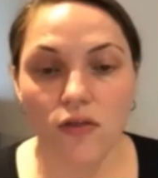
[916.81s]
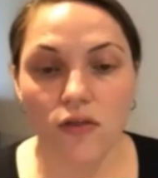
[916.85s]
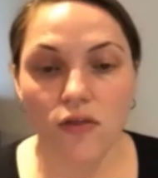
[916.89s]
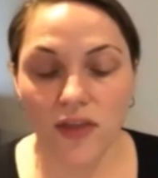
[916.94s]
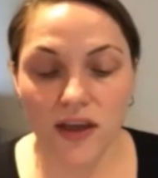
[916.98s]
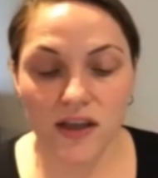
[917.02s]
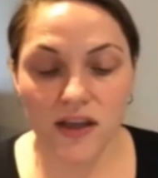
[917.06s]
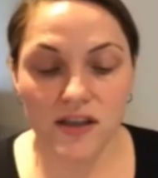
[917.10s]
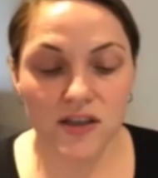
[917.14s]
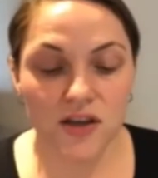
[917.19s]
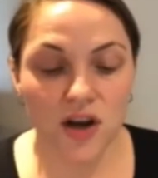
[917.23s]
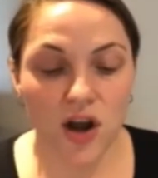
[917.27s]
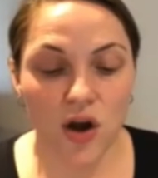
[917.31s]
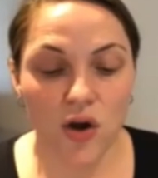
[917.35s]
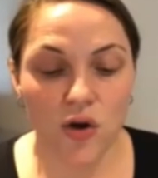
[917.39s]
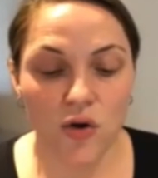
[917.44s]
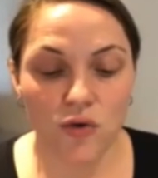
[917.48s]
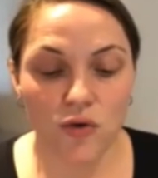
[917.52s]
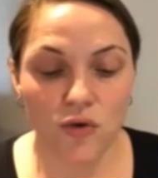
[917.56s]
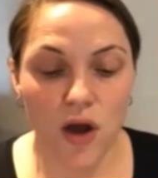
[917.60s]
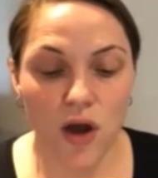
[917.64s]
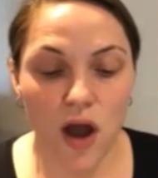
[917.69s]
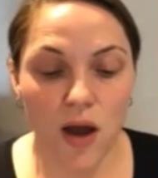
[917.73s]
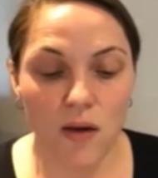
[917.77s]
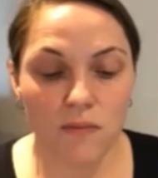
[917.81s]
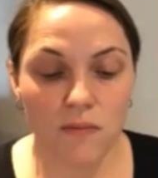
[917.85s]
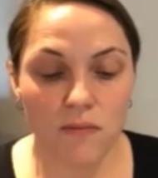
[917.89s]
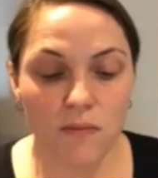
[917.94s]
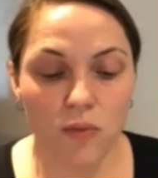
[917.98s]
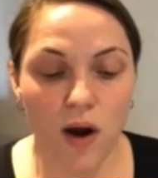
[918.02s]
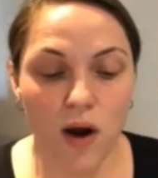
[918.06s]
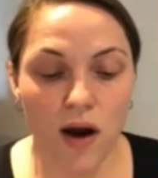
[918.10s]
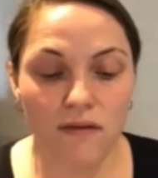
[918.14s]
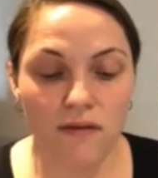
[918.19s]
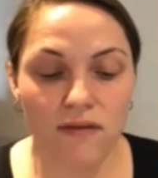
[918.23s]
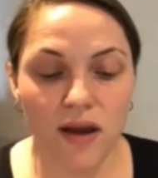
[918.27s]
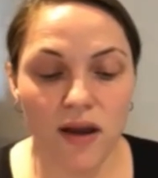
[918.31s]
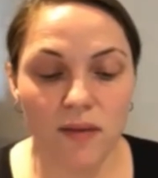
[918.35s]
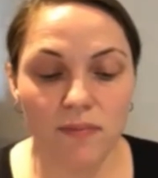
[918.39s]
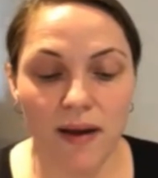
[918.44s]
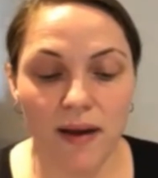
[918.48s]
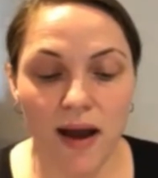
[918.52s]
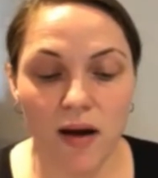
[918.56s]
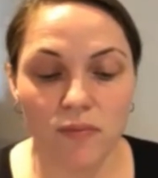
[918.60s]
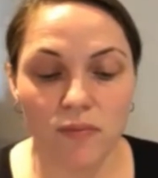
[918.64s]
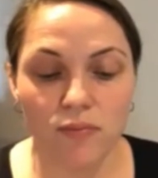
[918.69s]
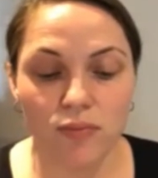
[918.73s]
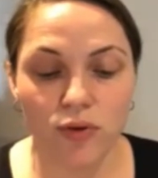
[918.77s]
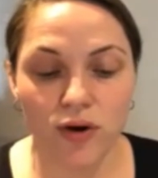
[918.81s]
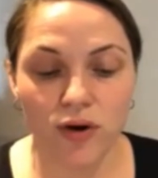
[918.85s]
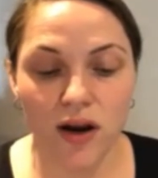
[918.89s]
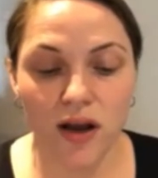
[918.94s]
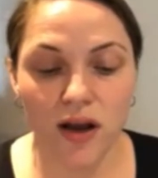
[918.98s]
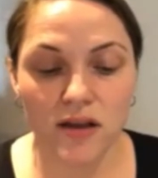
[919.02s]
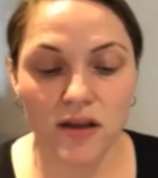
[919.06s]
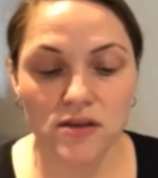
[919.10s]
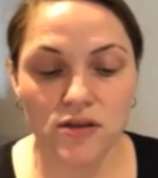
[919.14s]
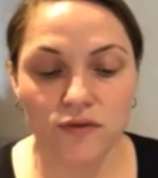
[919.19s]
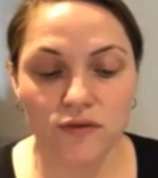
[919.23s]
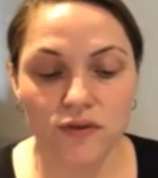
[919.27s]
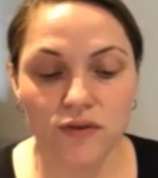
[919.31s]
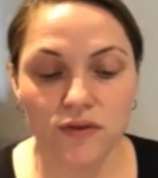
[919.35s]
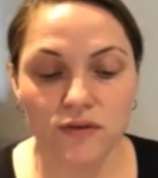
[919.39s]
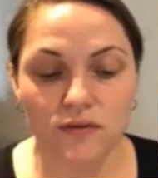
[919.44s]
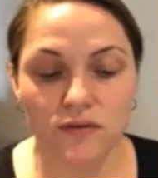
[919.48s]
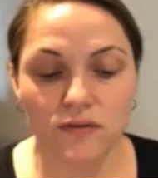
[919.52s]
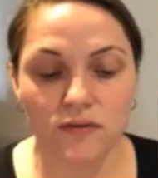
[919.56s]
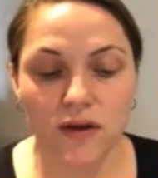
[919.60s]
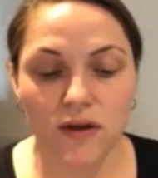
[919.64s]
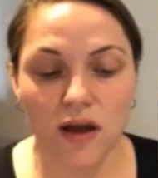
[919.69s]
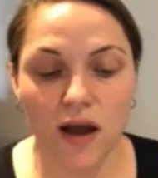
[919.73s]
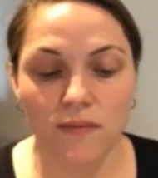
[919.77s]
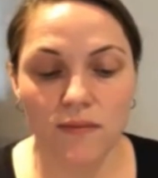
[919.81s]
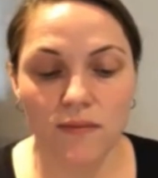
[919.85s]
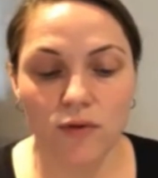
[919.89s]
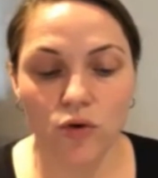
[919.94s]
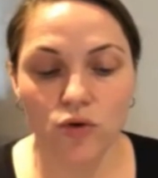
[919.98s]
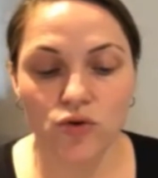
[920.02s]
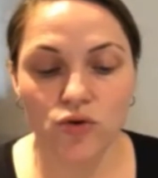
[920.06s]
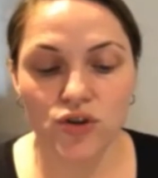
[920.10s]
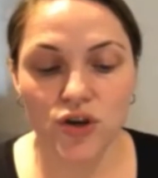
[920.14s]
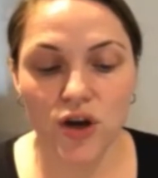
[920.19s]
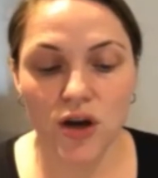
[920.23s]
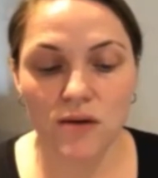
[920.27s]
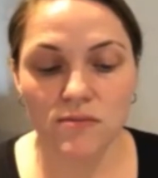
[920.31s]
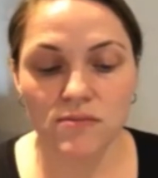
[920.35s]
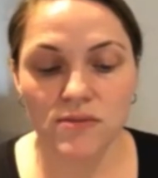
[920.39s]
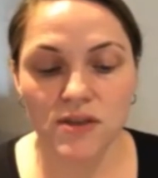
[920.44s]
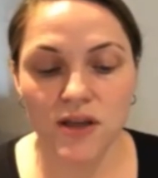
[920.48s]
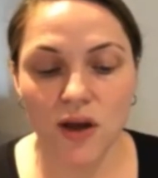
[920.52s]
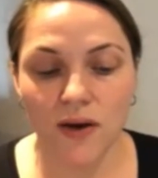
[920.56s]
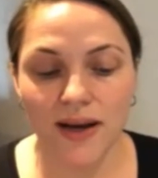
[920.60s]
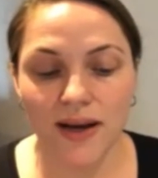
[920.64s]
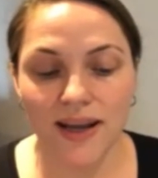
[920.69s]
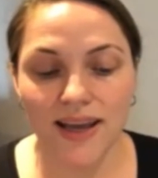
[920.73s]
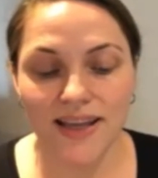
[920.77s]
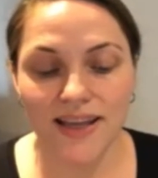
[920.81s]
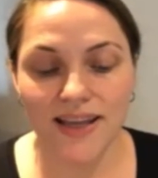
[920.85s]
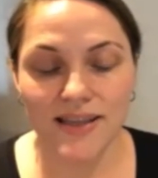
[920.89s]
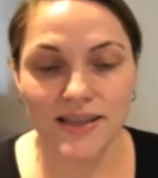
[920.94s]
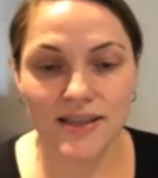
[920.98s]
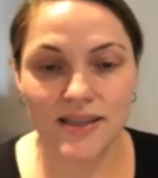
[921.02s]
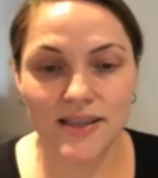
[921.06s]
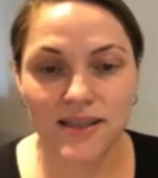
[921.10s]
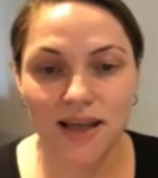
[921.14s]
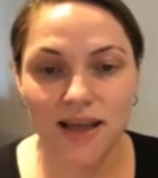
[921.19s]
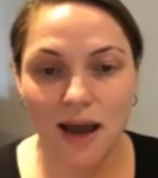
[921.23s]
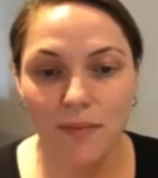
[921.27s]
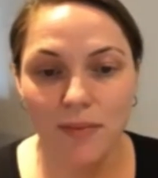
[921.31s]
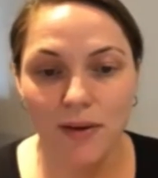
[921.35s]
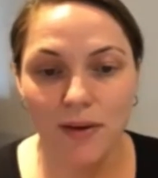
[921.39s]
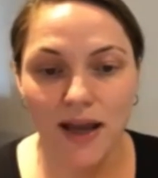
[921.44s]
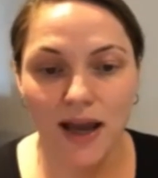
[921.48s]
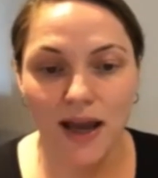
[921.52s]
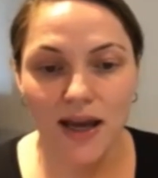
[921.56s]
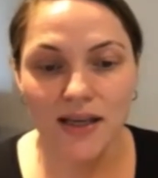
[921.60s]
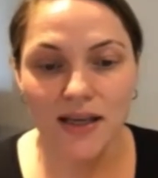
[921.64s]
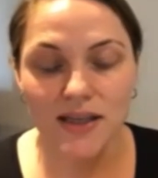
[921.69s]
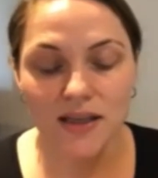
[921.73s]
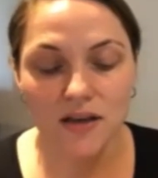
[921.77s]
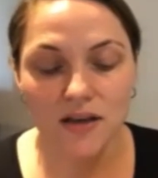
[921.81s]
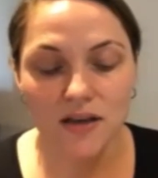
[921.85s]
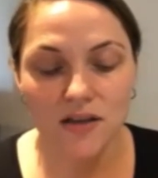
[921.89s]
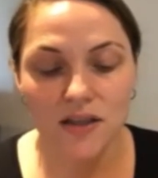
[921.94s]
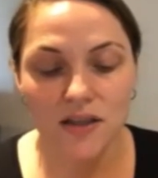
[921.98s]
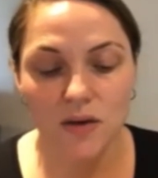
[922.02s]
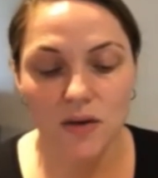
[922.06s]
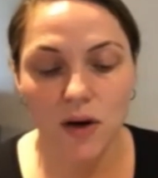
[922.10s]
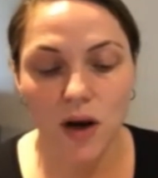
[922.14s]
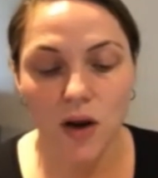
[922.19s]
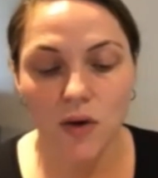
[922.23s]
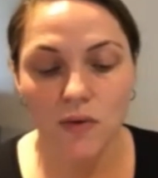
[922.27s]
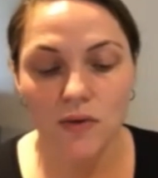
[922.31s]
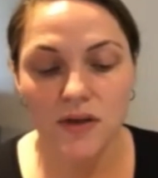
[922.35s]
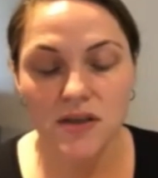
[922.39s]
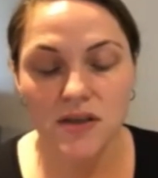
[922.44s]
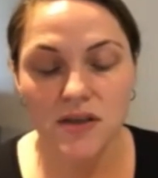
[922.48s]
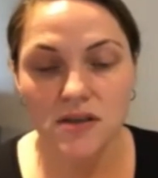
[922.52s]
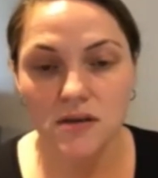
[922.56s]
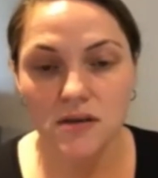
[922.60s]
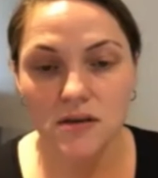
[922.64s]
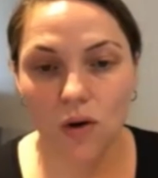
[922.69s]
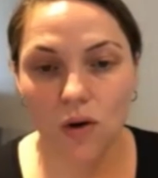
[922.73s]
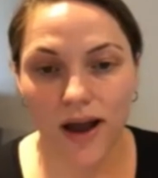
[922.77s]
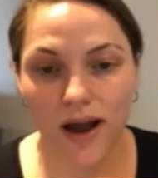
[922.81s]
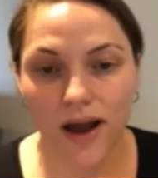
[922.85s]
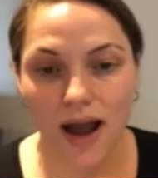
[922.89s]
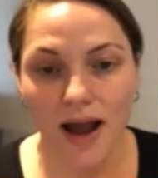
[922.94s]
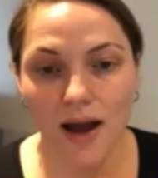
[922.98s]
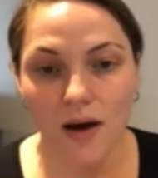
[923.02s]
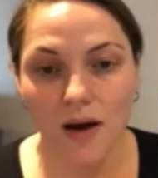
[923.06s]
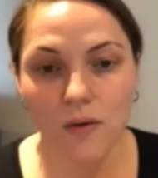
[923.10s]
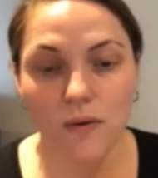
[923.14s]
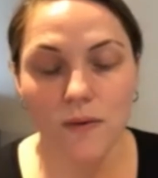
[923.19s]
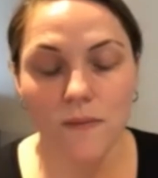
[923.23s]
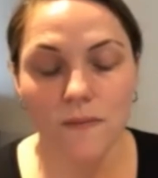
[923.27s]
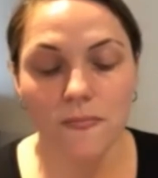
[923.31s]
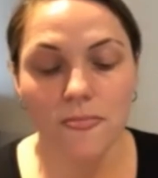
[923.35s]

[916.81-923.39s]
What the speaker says: There's no worry about product or germs going into the applicator because it will only squirt out.